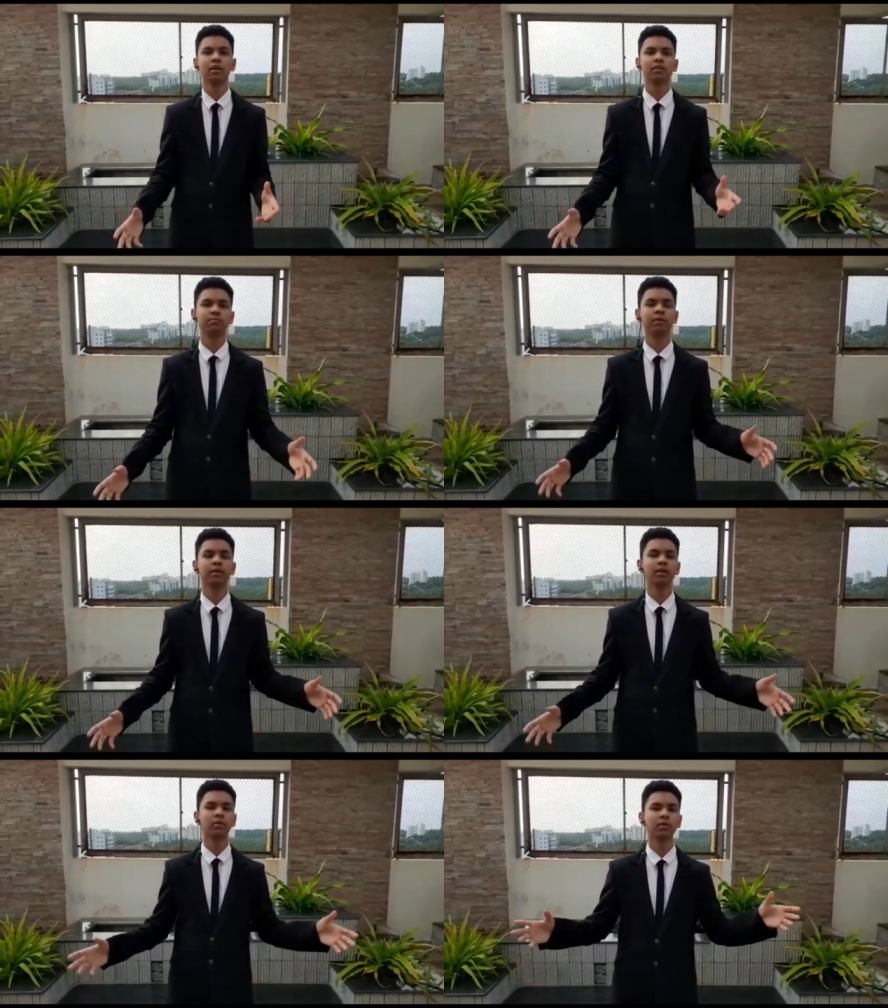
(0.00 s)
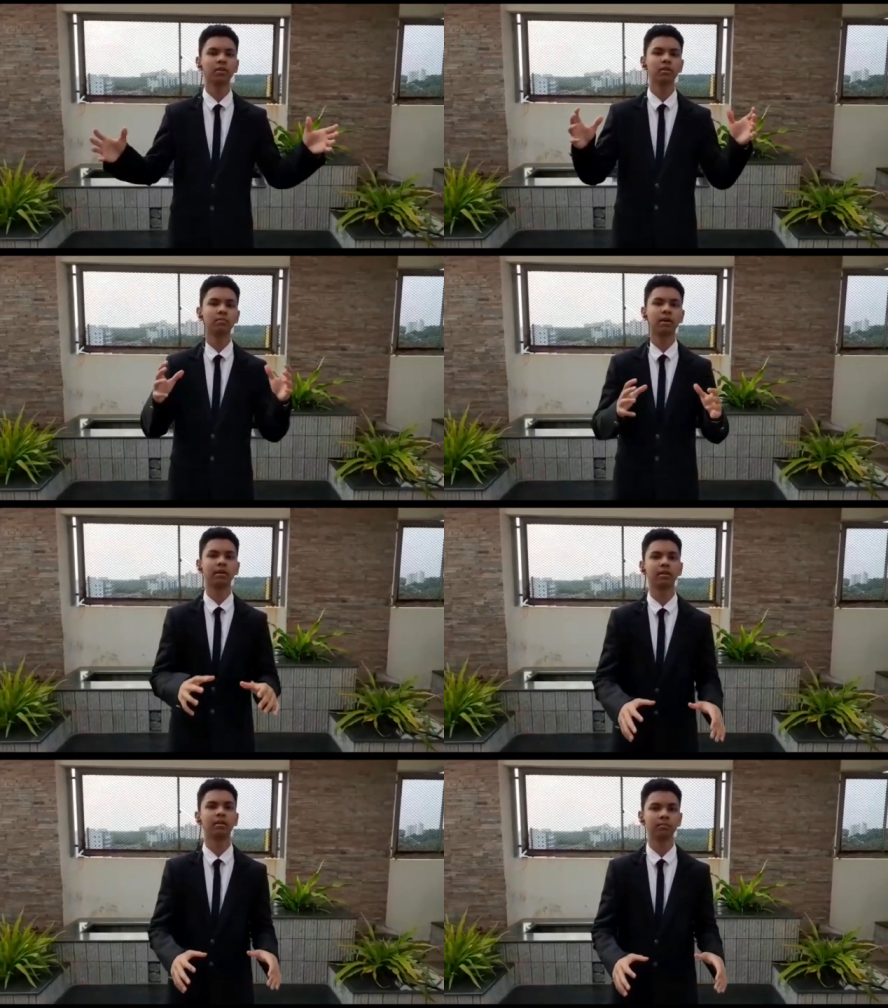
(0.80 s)
is bringing together my
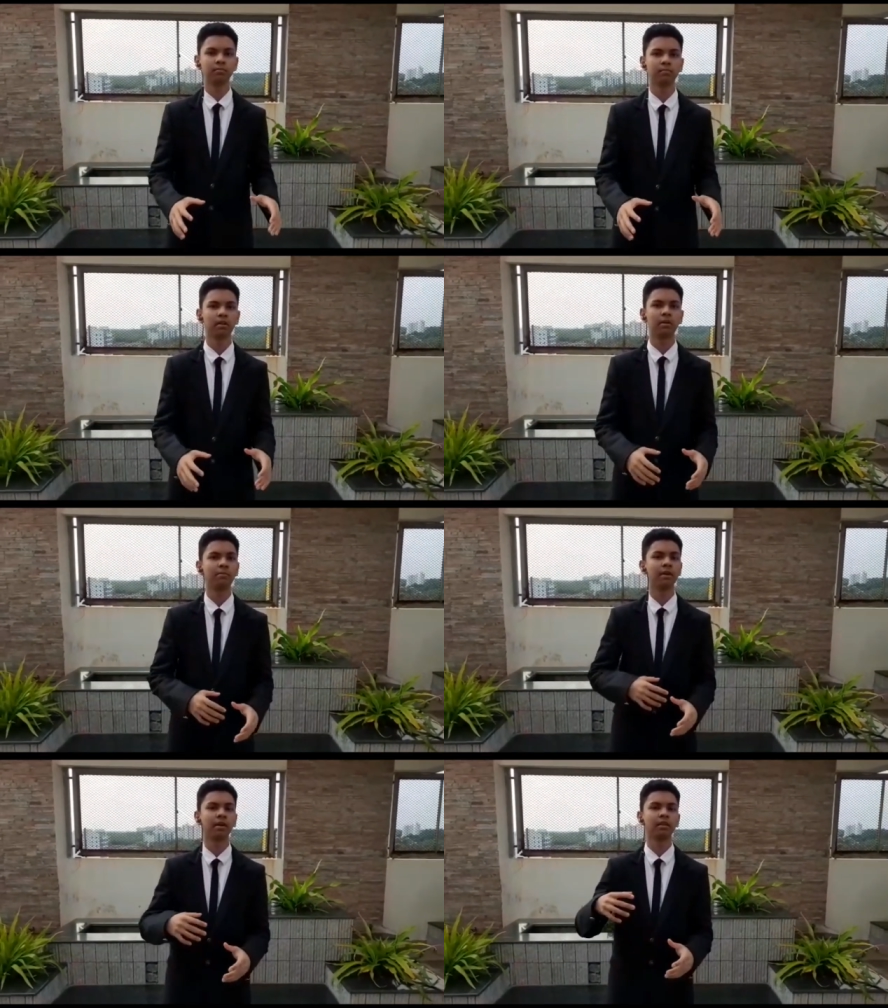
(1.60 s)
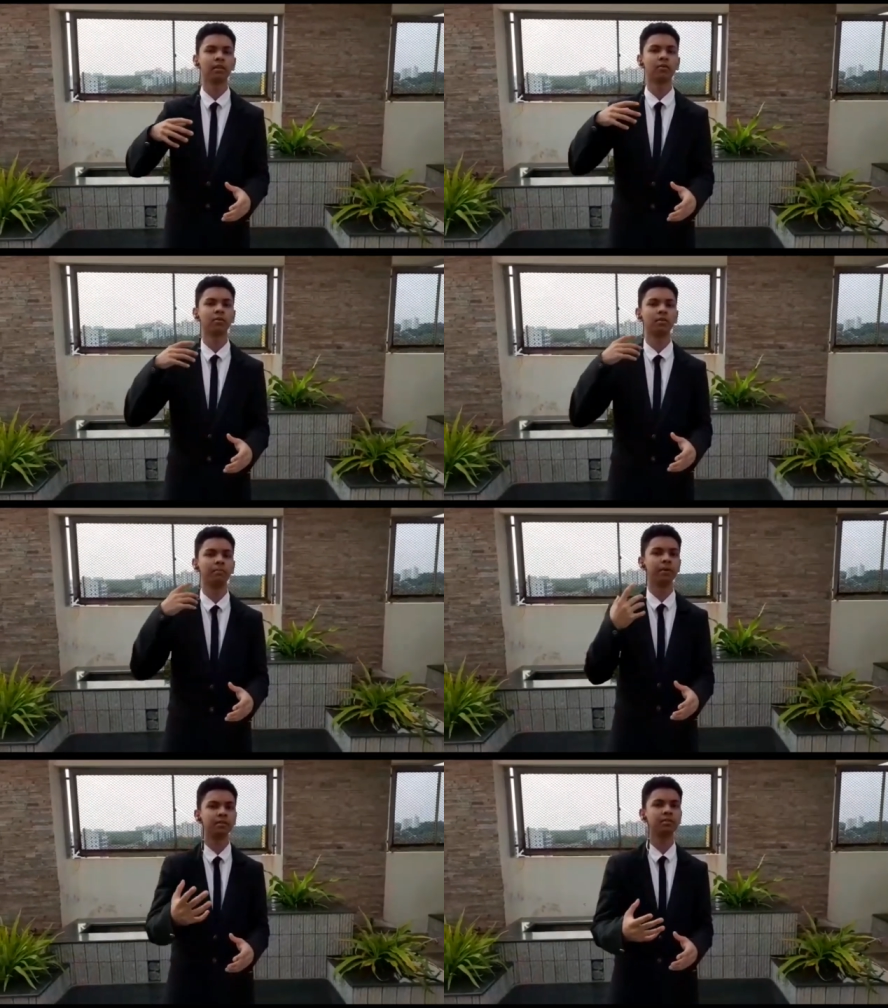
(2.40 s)
team and bringing out the
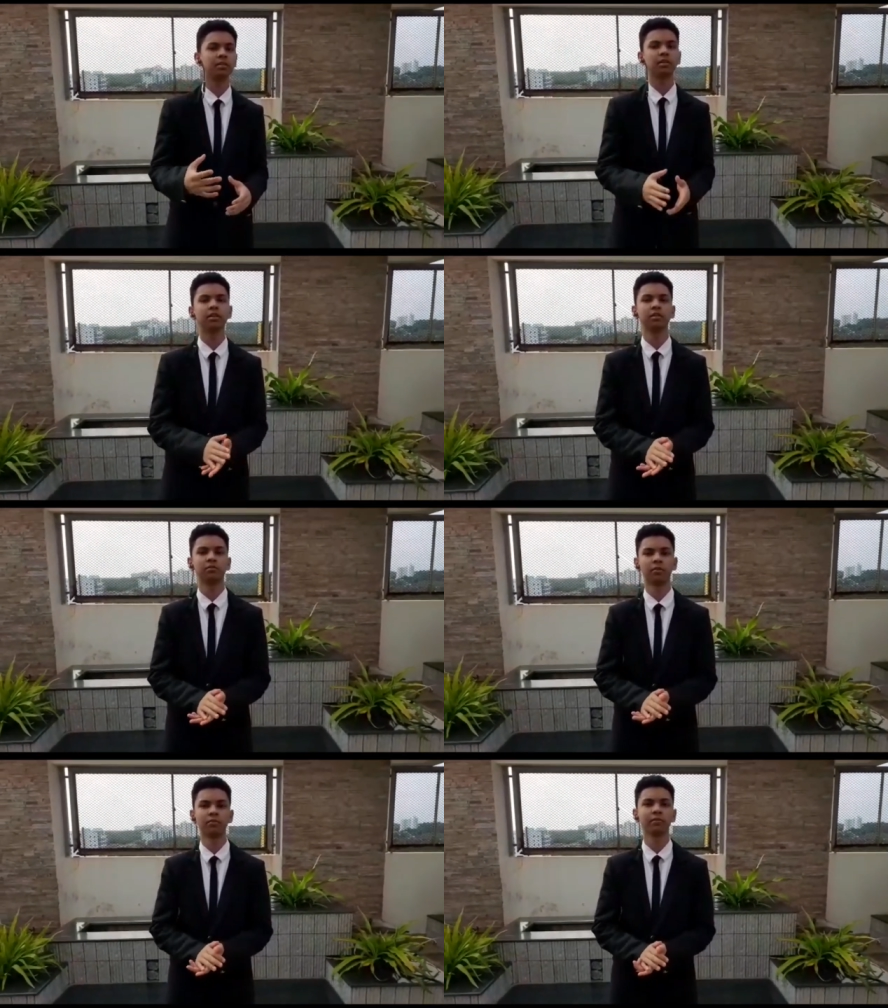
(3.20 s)
best in each one of them.